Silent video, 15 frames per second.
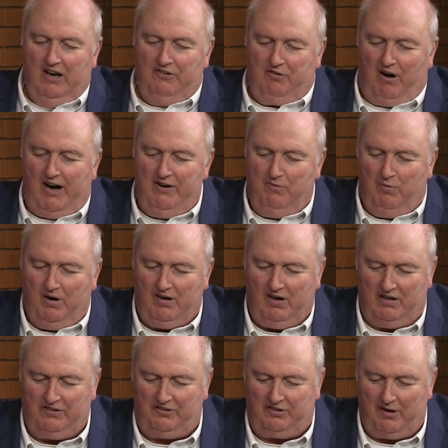tried to work
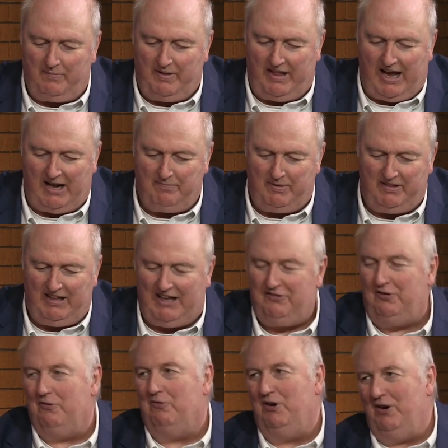on some of that, but
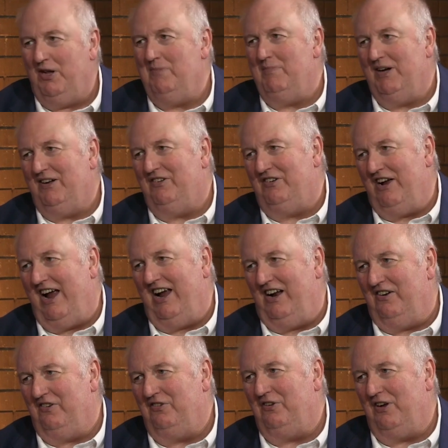that's a really big change. So,